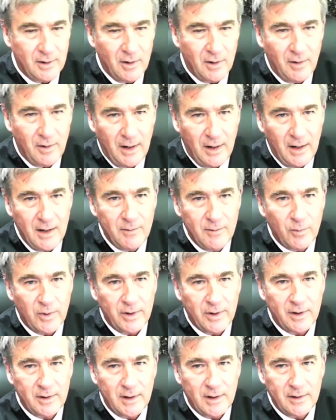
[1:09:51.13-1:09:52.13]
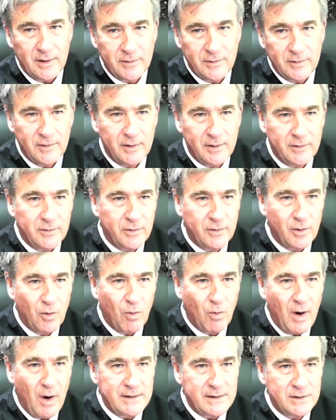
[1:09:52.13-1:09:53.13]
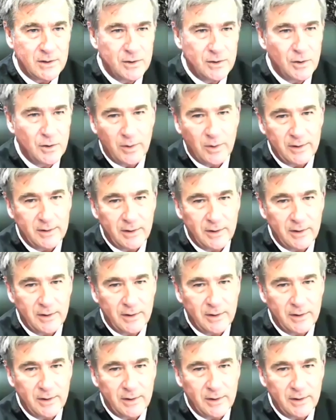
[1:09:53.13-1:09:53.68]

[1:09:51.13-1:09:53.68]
I live with it. That's their right to do it,